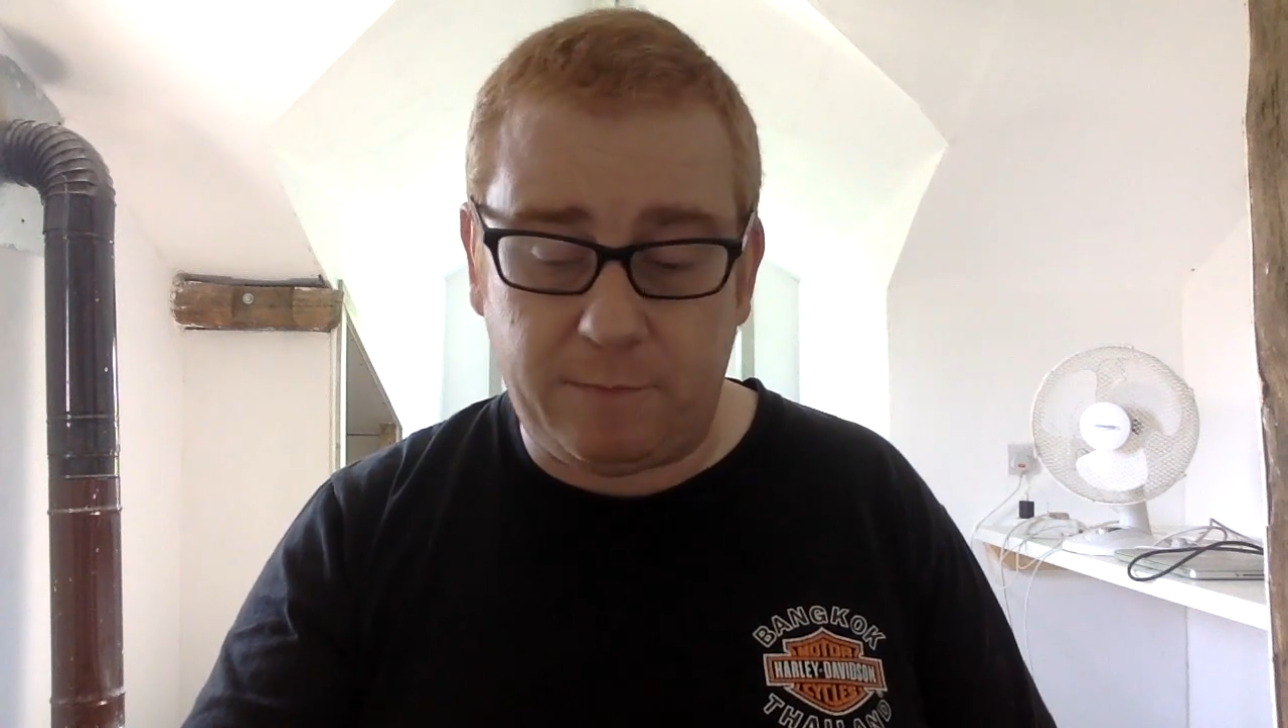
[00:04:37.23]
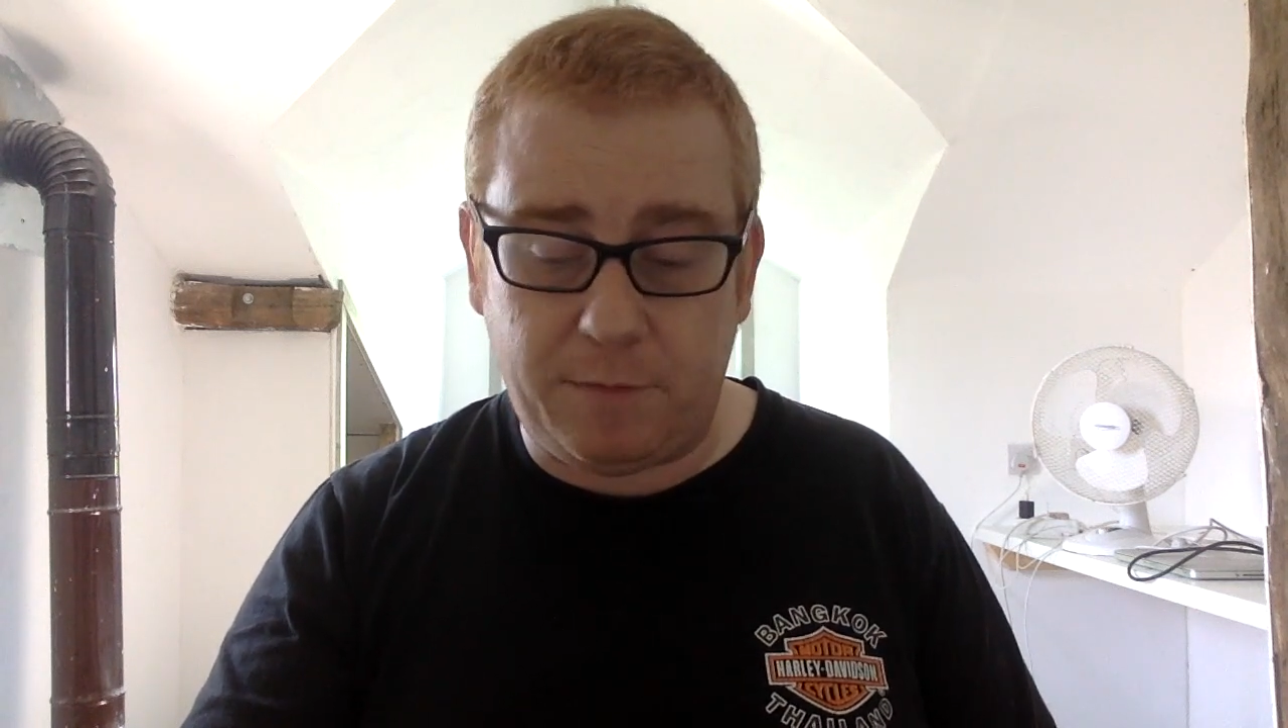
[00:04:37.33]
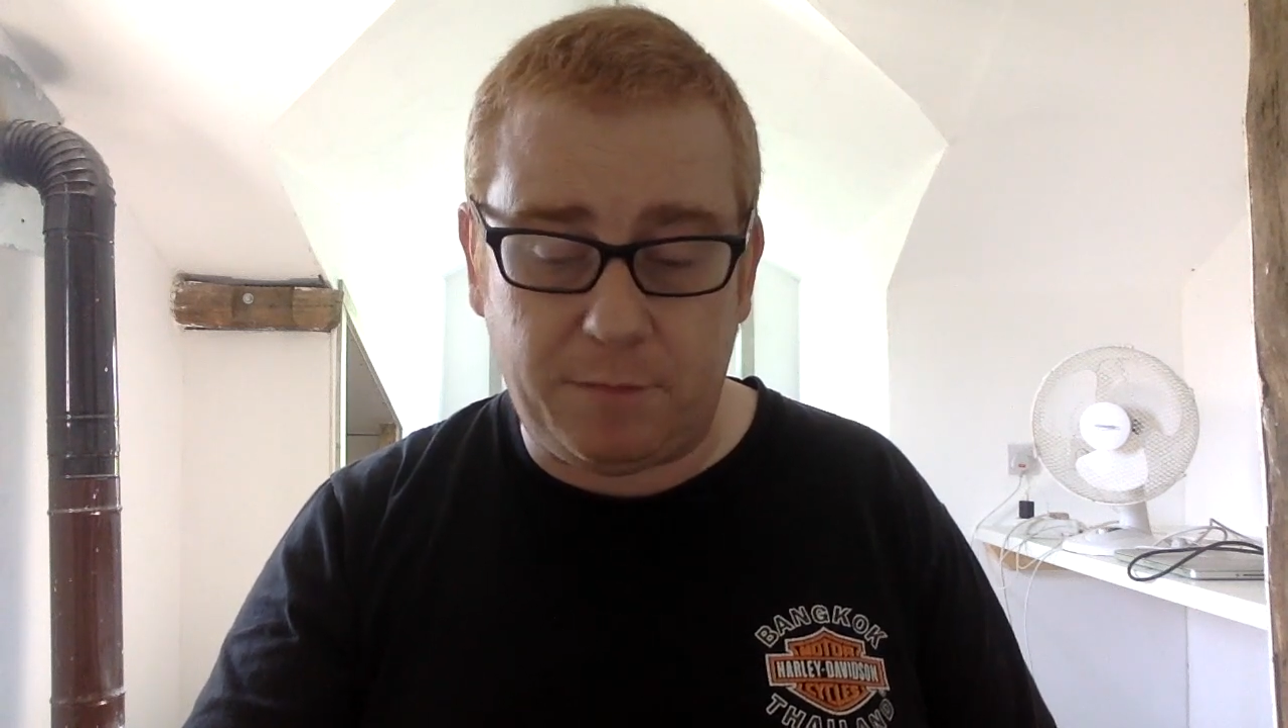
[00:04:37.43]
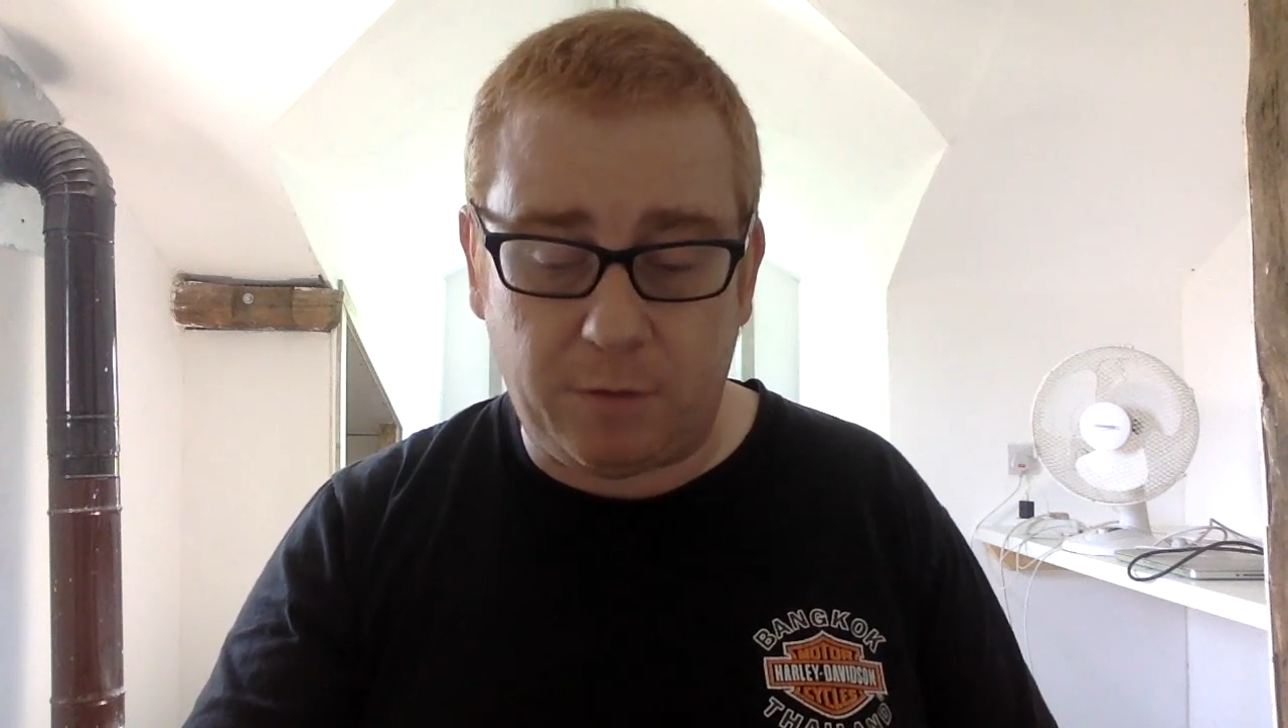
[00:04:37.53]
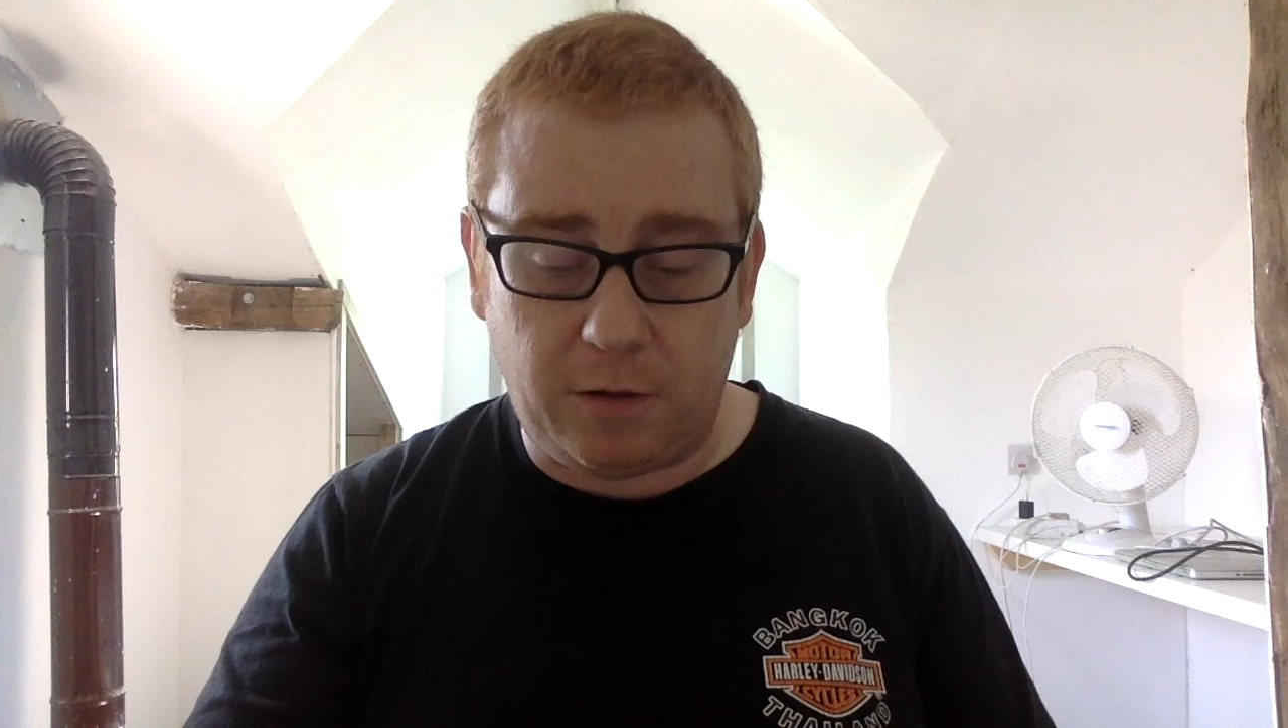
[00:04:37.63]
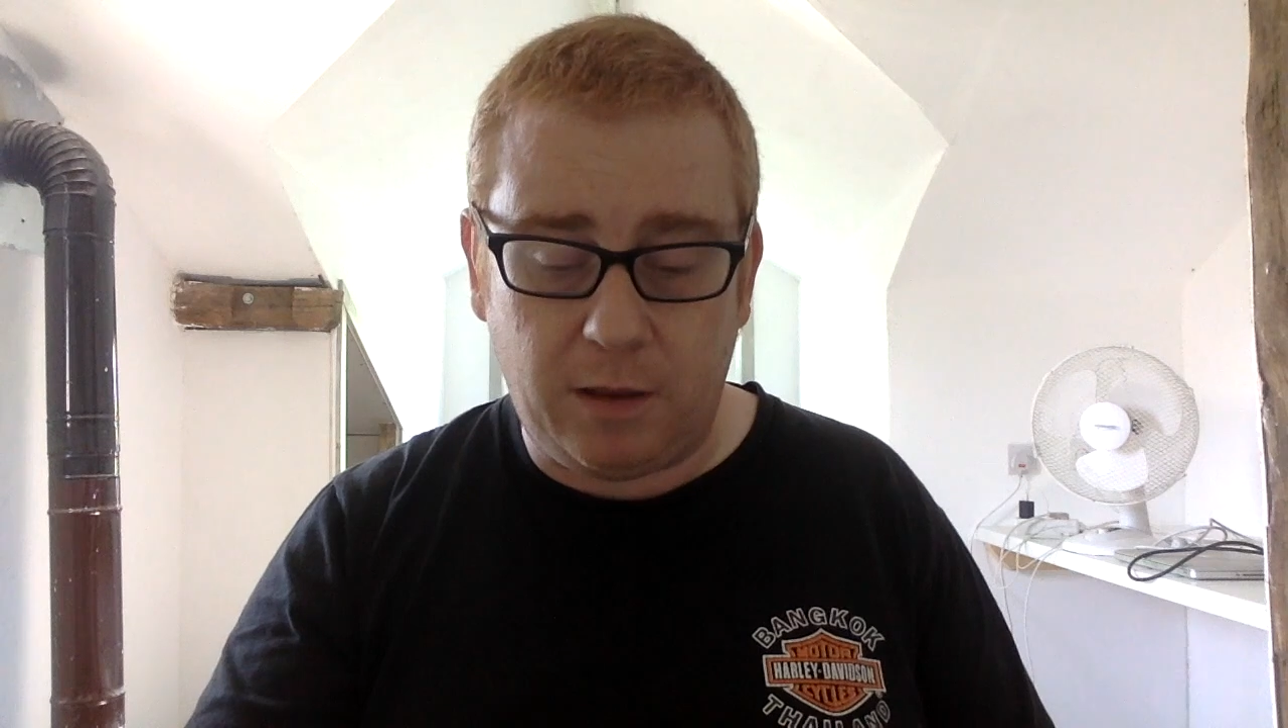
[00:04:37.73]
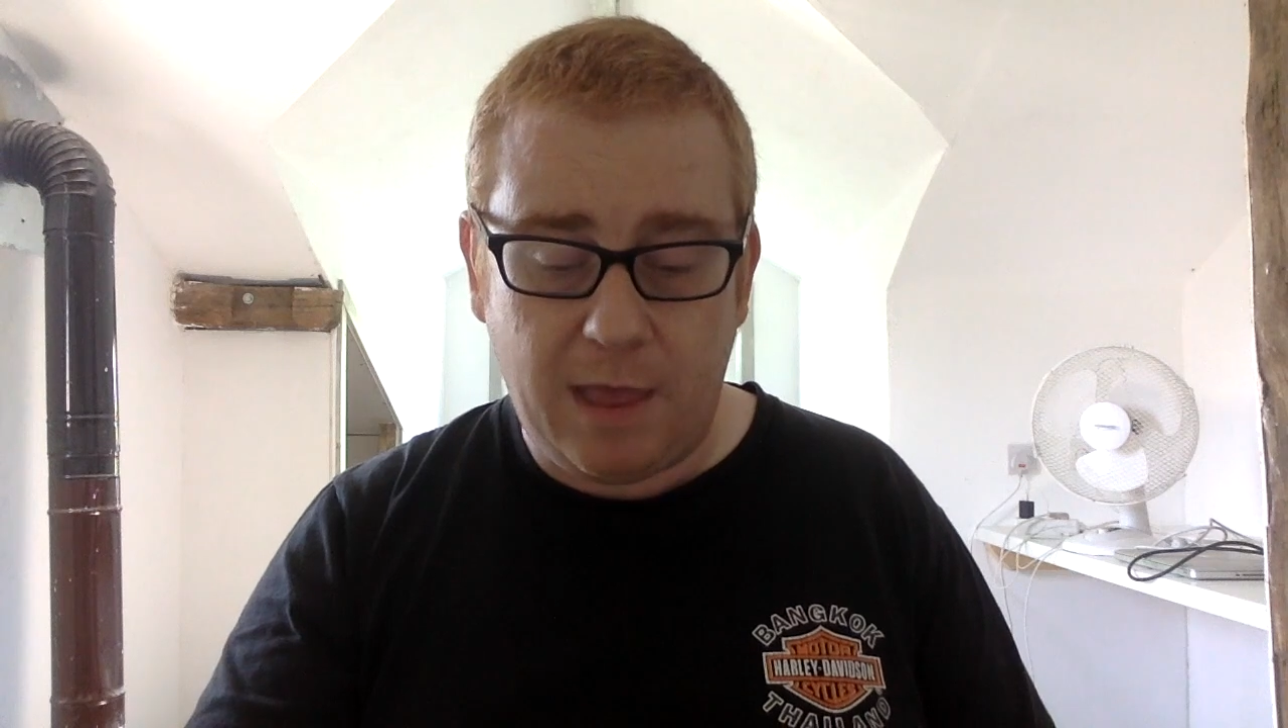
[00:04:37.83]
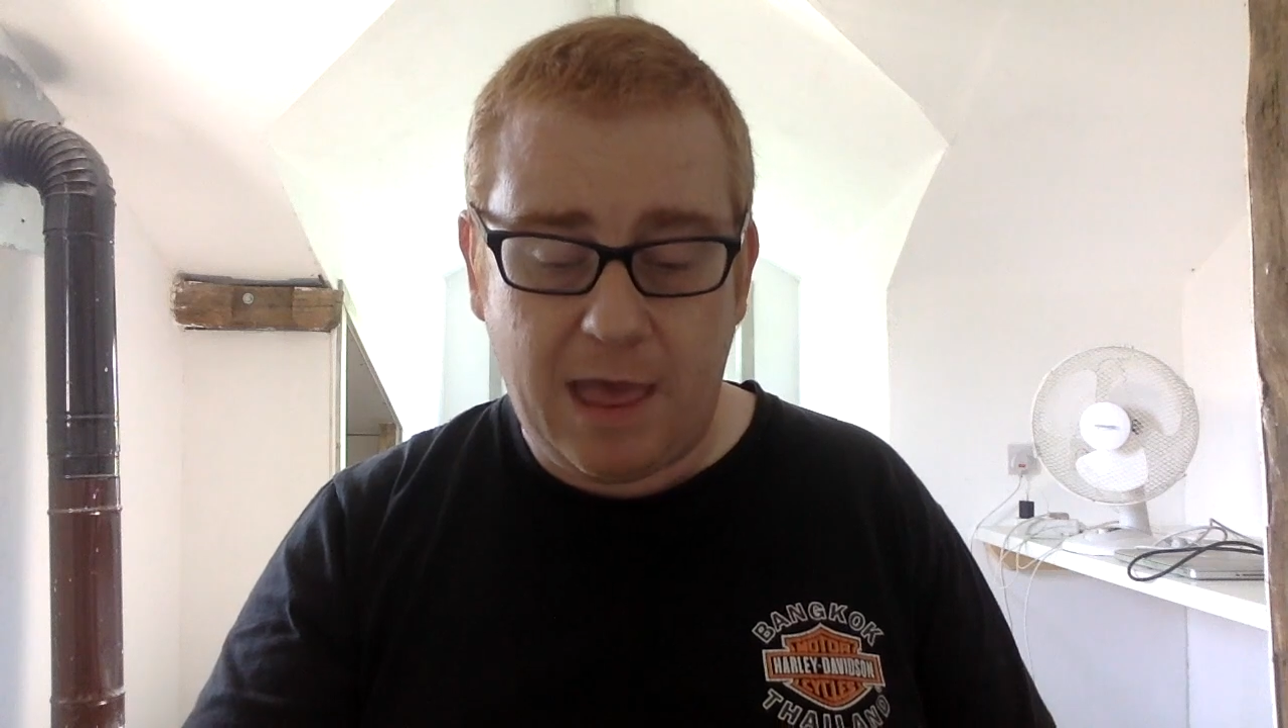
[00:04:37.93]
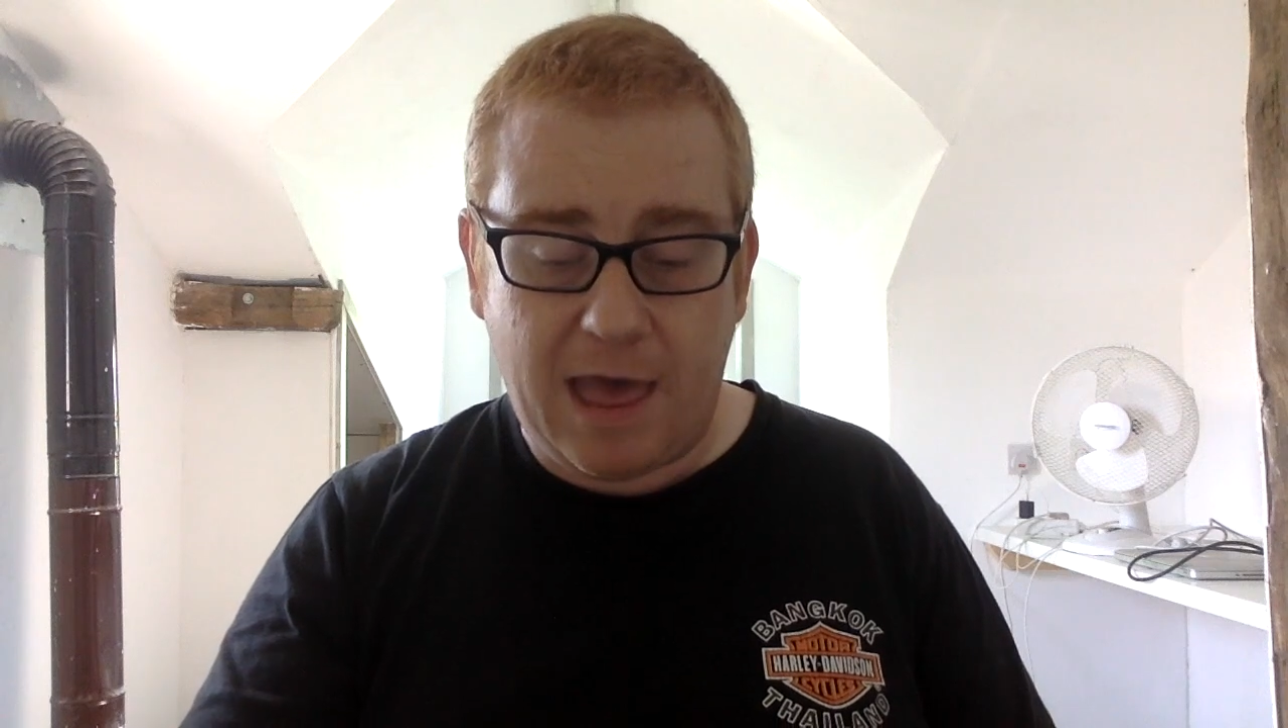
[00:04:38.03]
people.